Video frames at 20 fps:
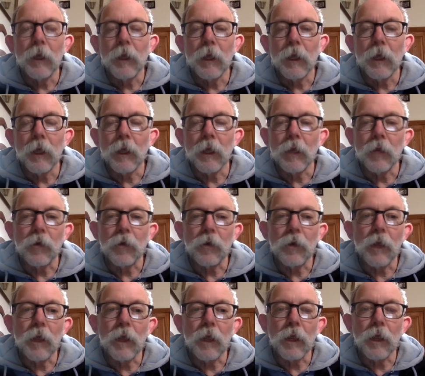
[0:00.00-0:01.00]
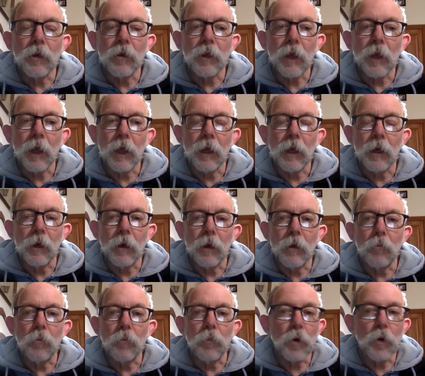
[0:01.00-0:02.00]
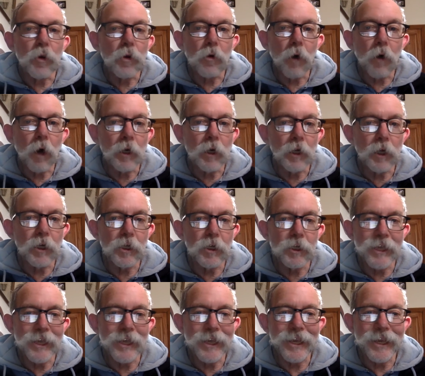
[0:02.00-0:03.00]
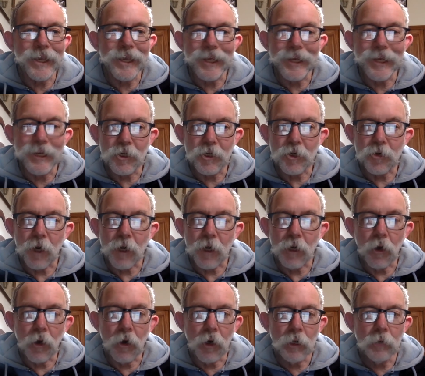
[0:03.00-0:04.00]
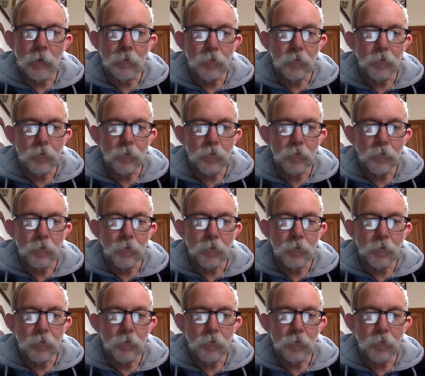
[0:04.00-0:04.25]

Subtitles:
It can put your ideas in a straight line.